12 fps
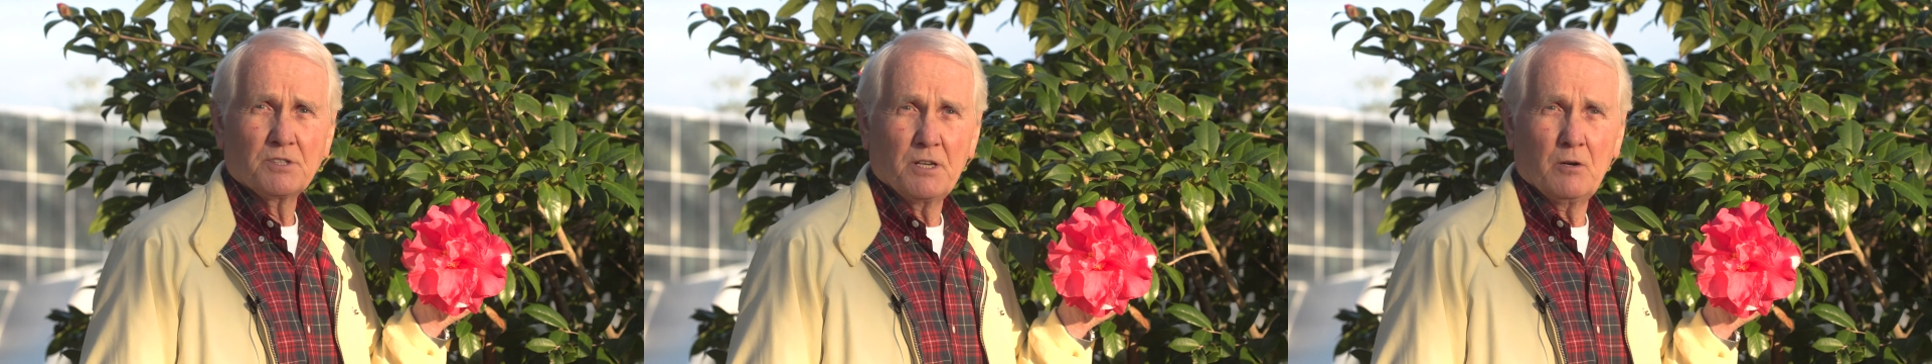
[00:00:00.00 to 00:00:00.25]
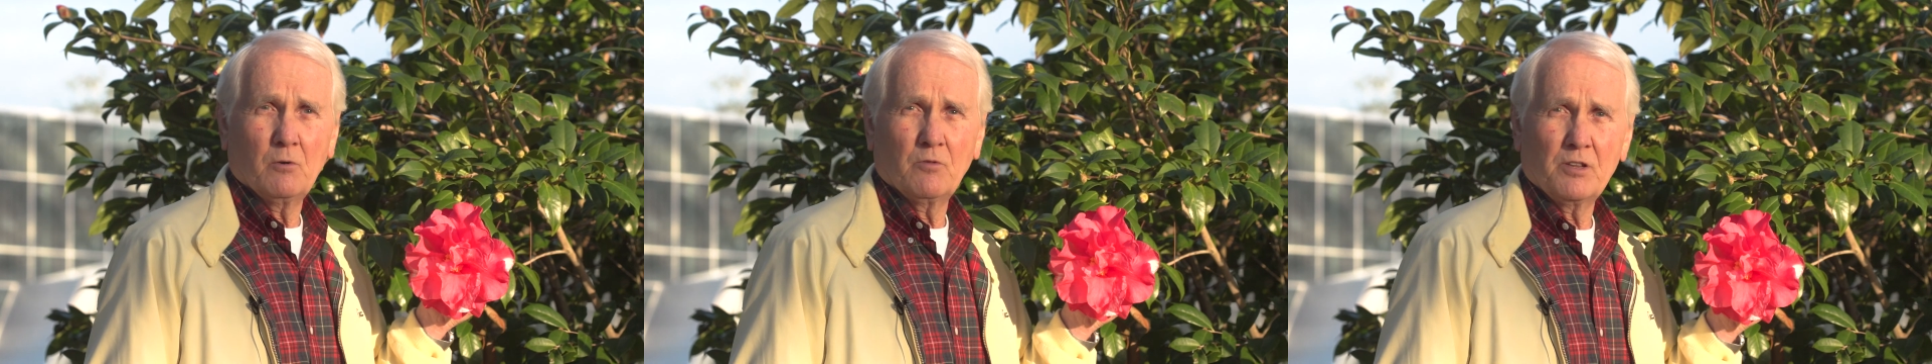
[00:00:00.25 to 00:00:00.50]
that
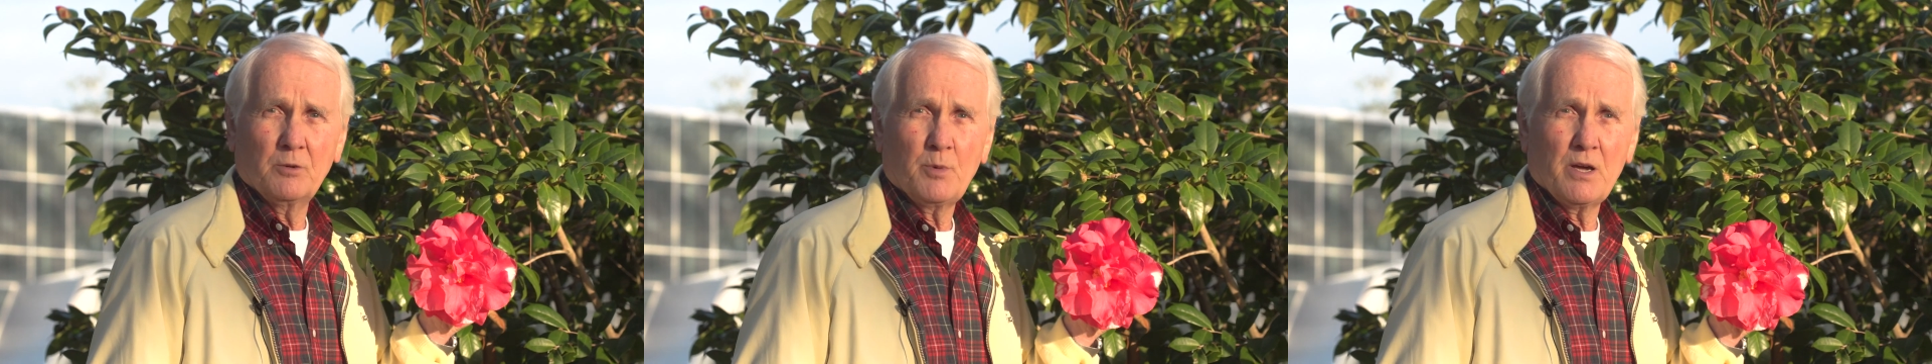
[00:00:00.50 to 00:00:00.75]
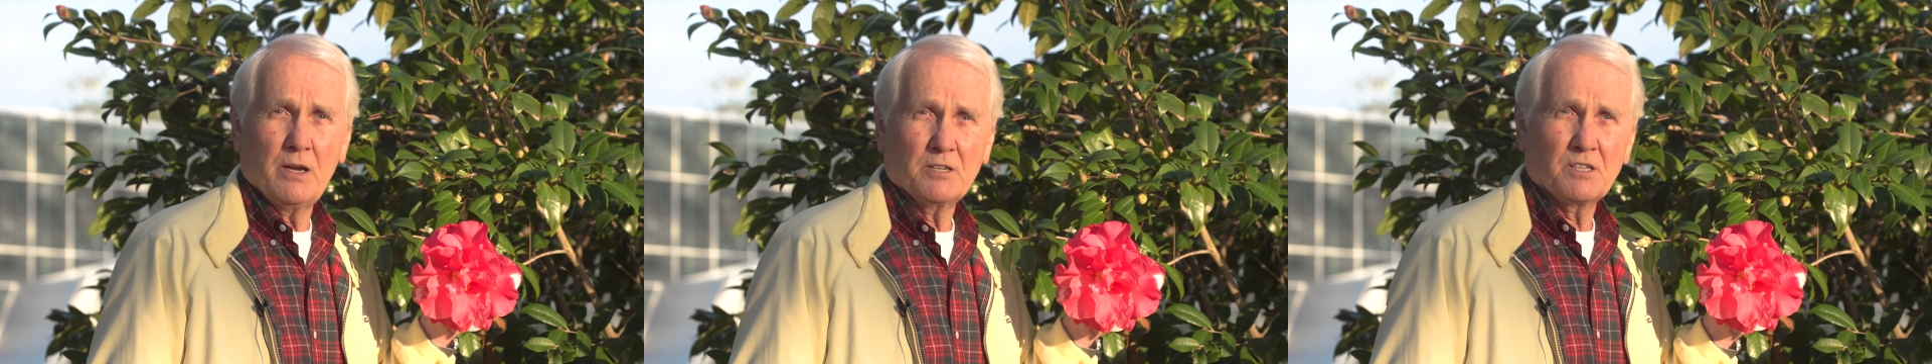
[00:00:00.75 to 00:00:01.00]
over the
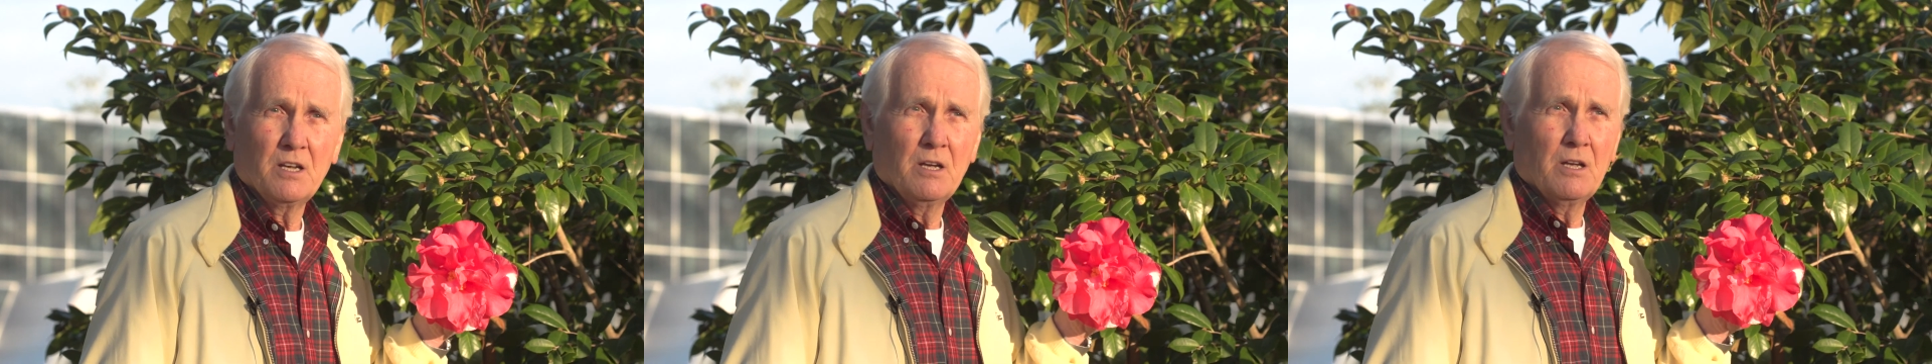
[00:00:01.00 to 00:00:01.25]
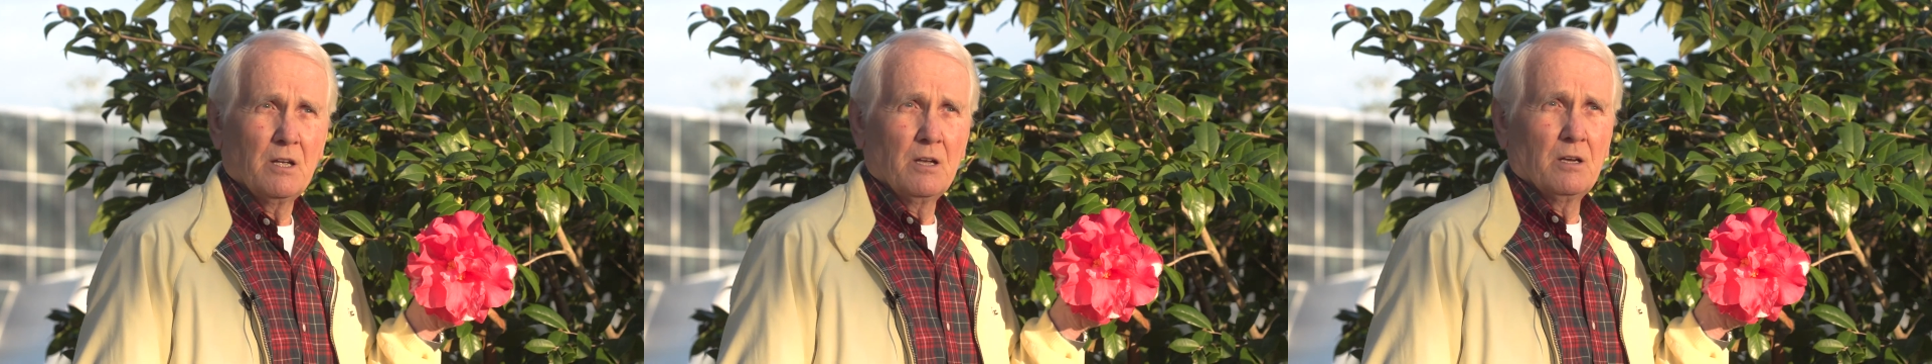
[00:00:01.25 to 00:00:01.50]
past
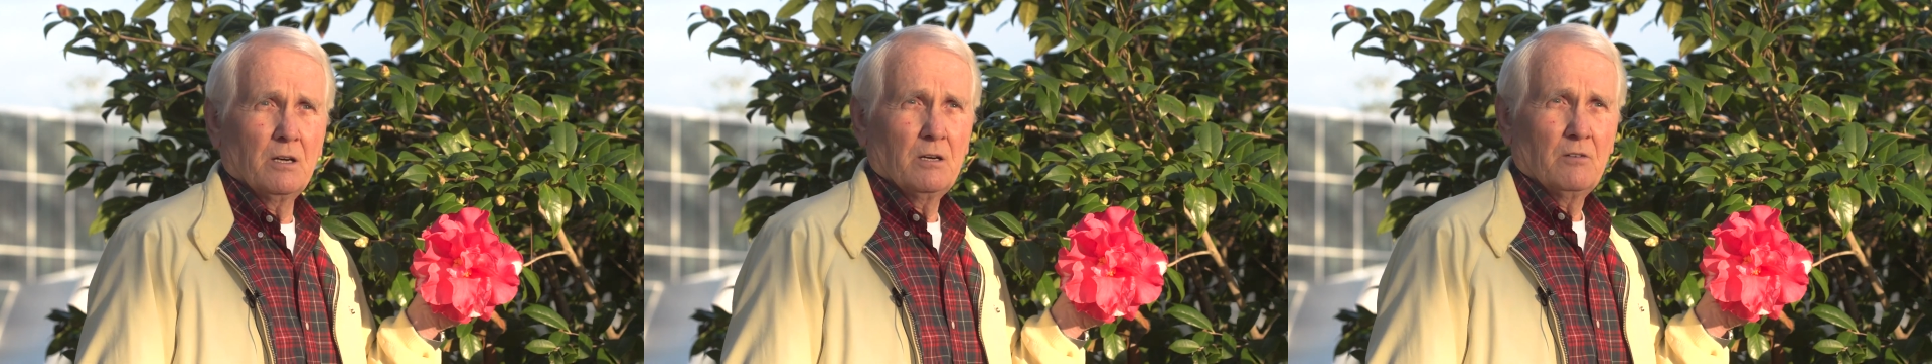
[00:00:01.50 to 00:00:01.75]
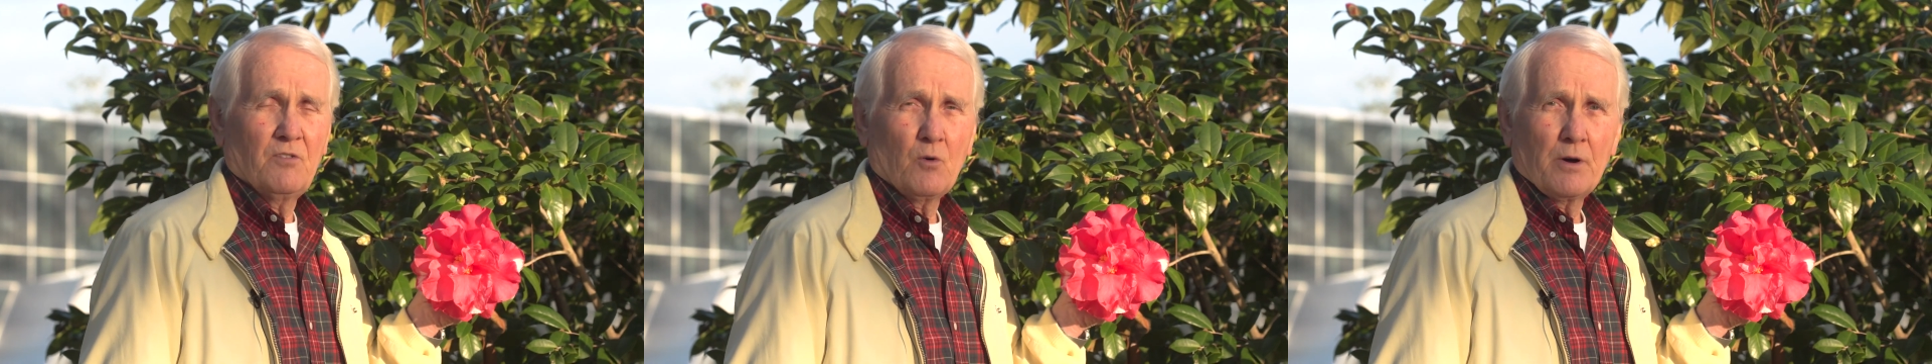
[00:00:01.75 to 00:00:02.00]

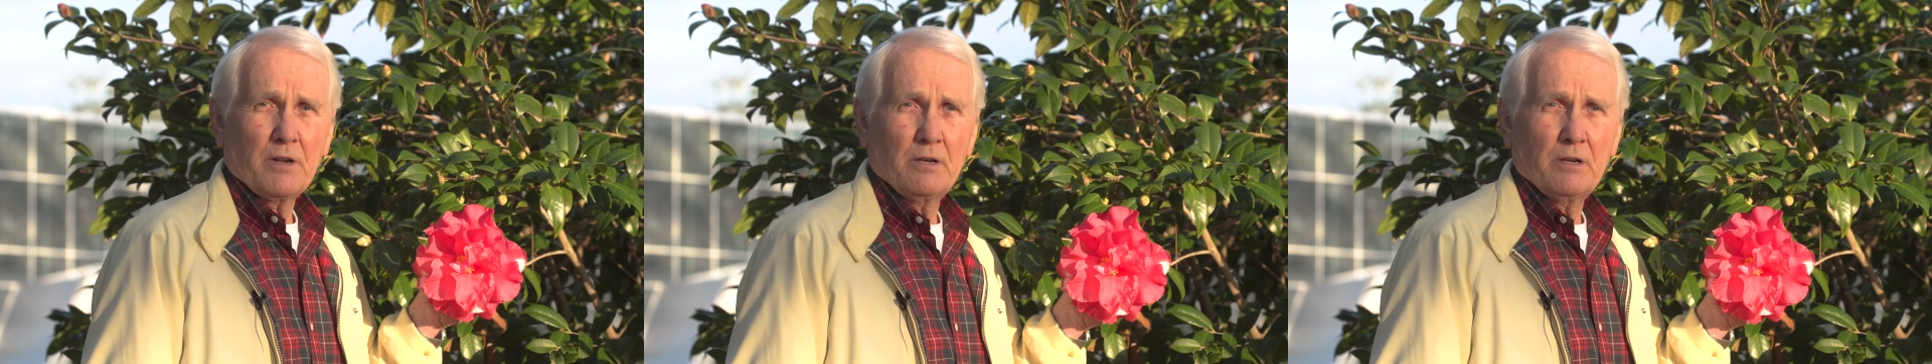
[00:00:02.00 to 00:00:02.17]
40